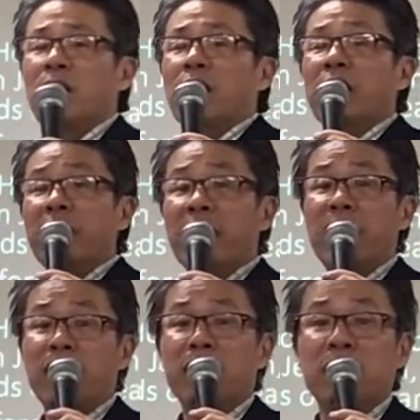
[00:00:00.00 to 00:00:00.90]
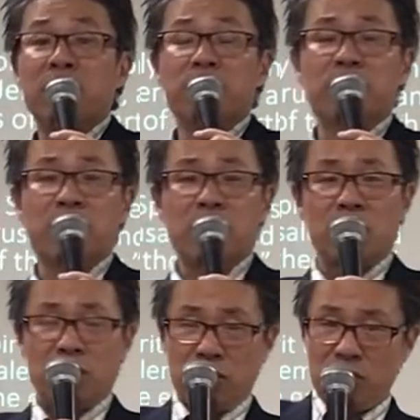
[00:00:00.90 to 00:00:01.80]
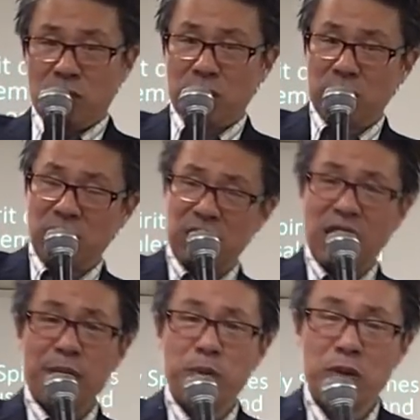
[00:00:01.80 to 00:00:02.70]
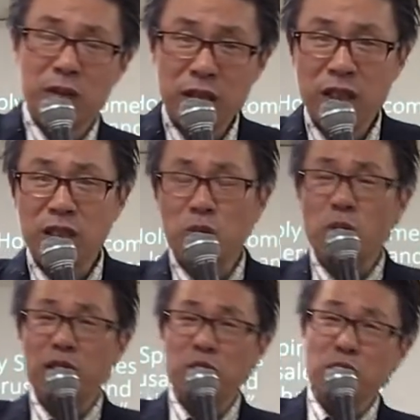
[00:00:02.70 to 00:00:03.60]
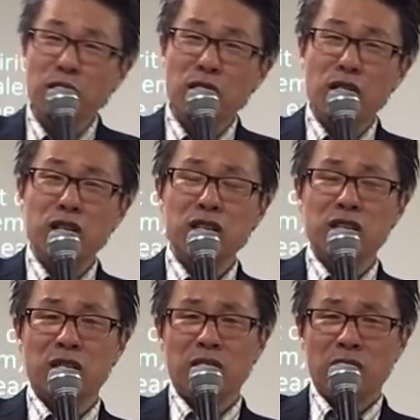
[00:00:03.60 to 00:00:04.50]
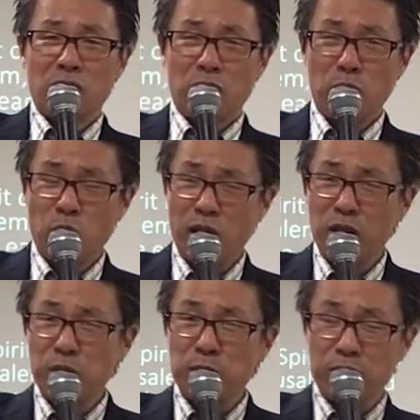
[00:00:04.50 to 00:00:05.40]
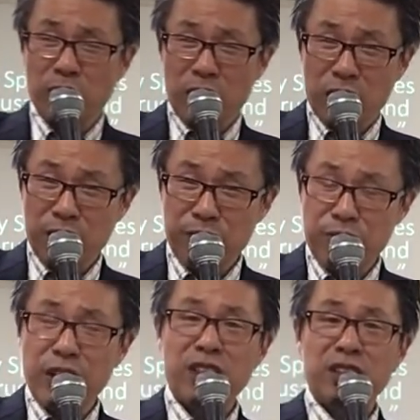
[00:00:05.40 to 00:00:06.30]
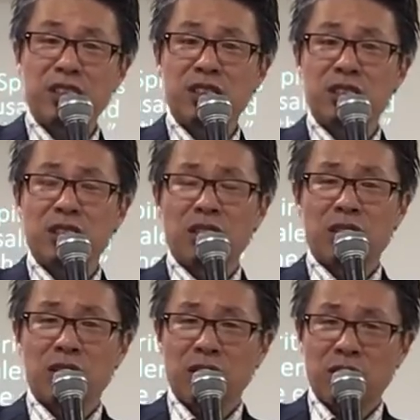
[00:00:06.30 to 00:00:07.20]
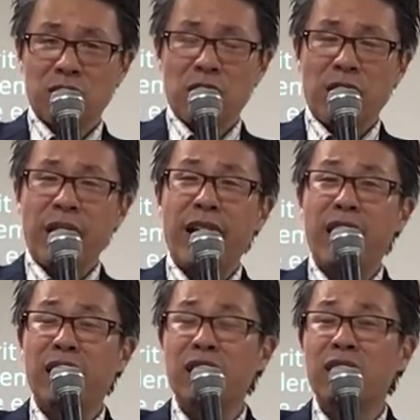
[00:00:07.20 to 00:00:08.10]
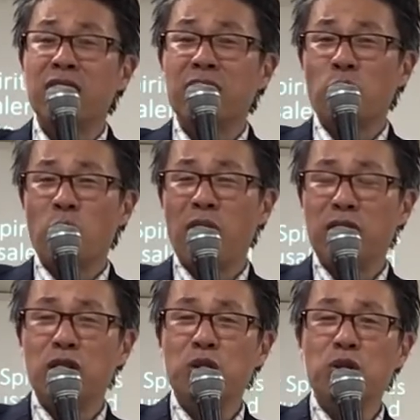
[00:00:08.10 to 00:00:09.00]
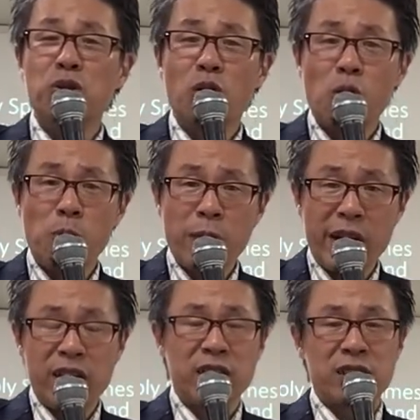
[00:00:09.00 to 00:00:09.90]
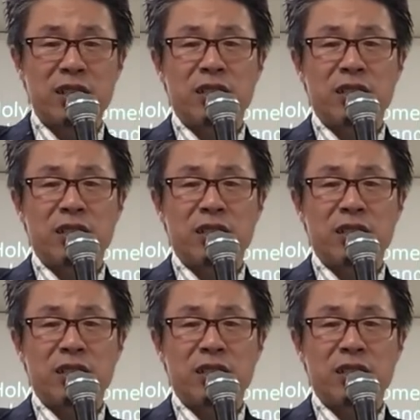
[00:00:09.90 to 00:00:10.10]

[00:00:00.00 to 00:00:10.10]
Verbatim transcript: Again, disciple is one who learns, one who confesses, and one who obeys.